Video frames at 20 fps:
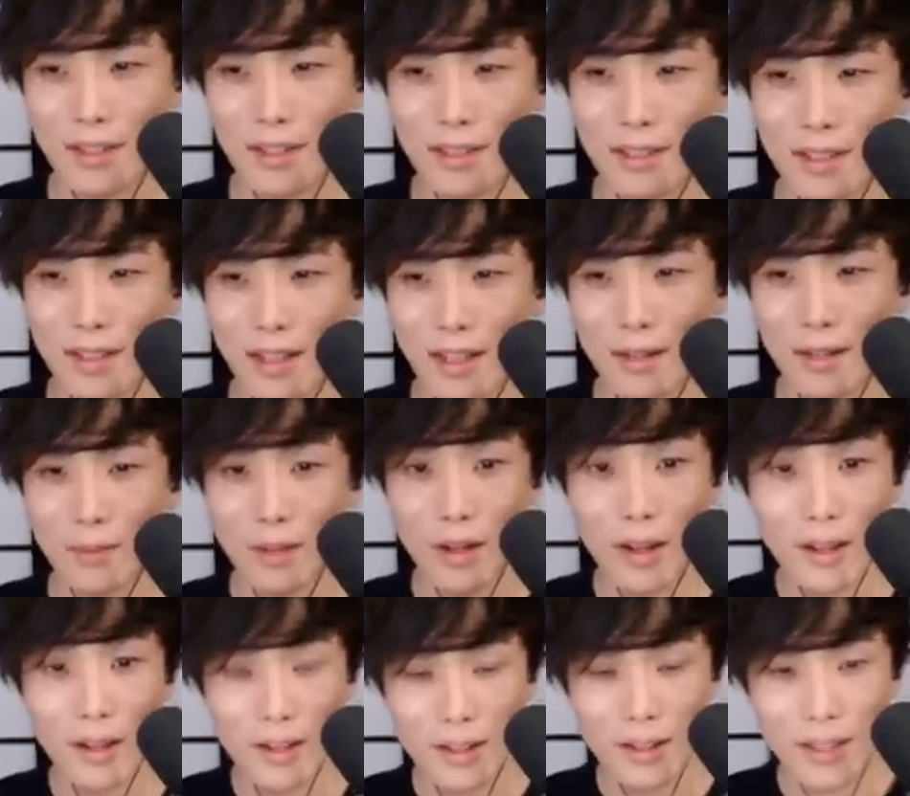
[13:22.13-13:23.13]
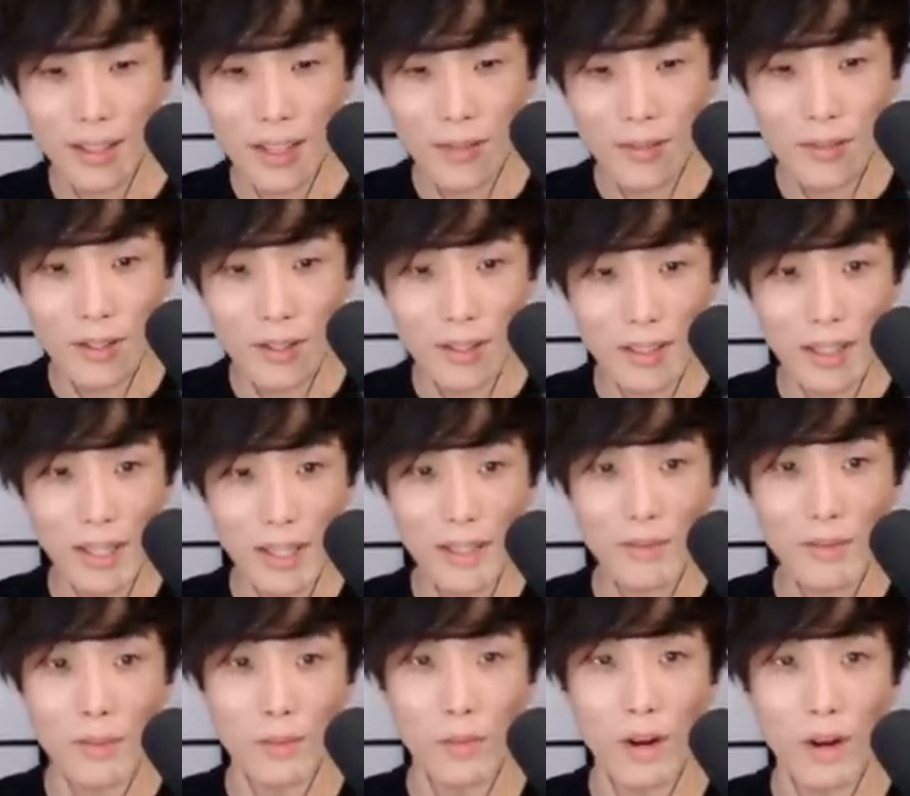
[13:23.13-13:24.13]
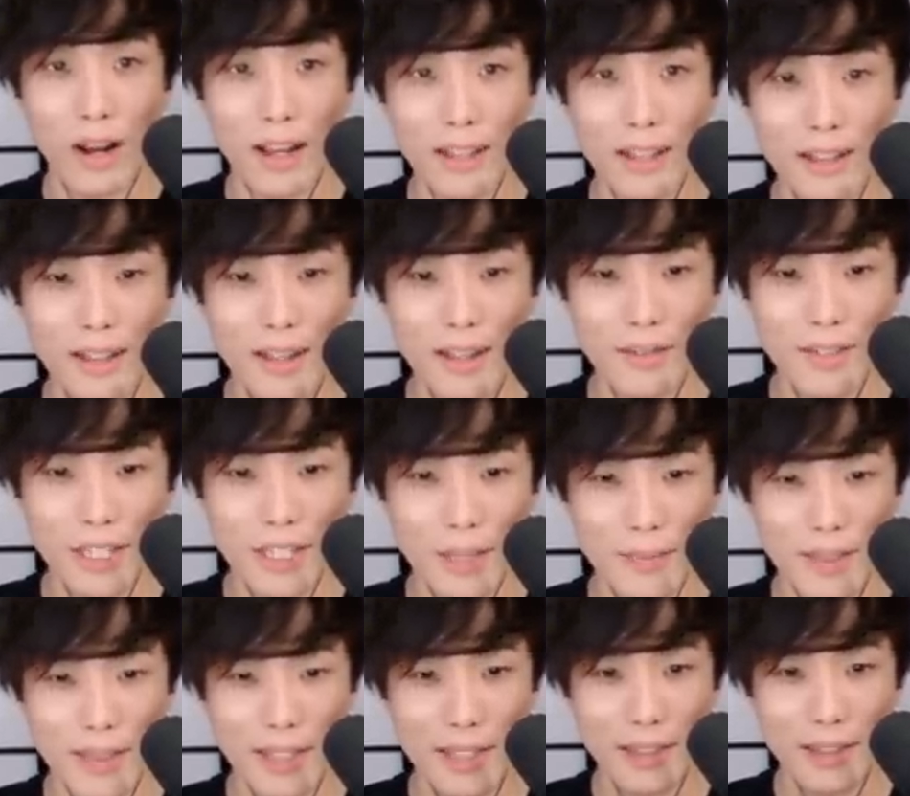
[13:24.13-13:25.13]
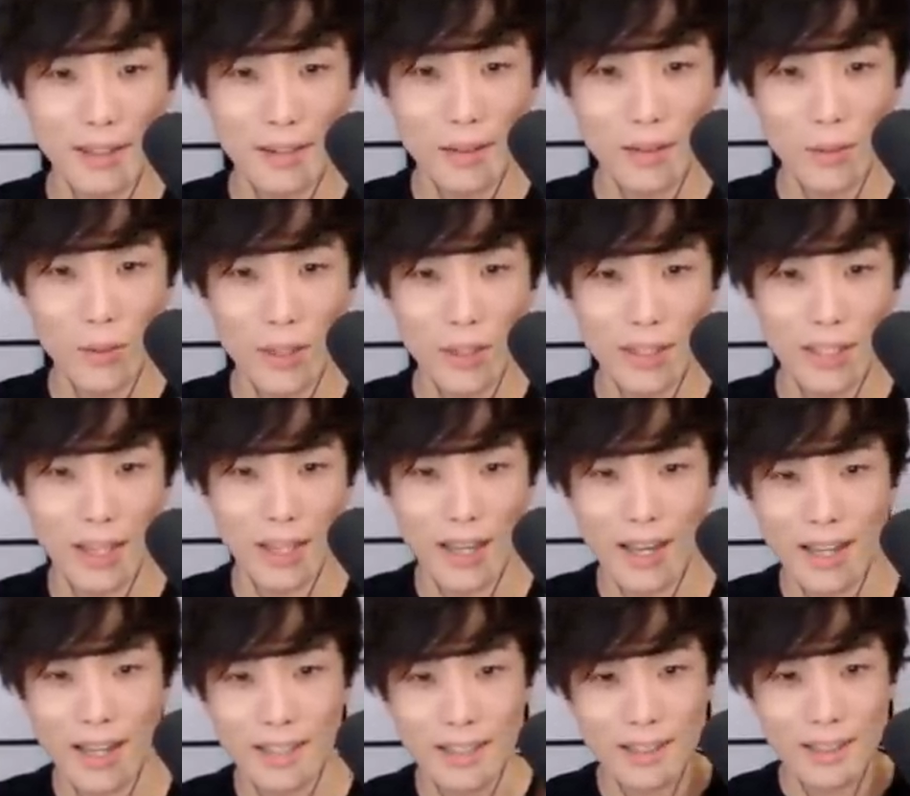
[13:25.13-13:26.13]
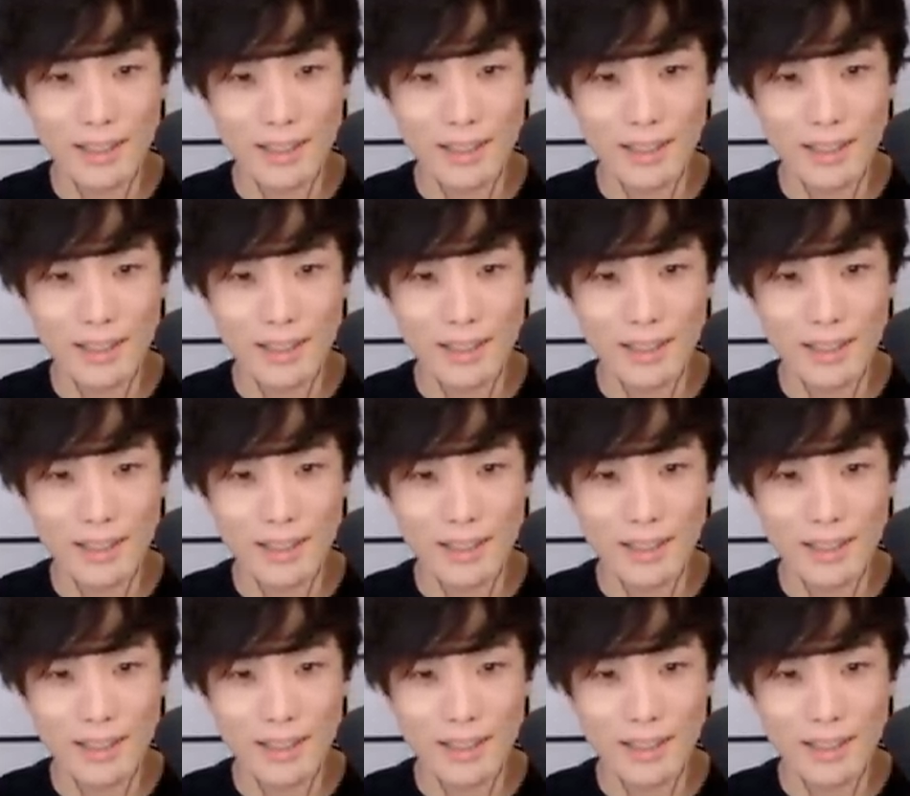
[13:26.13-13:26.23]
a lot of... Even Ryan left something? What the heck?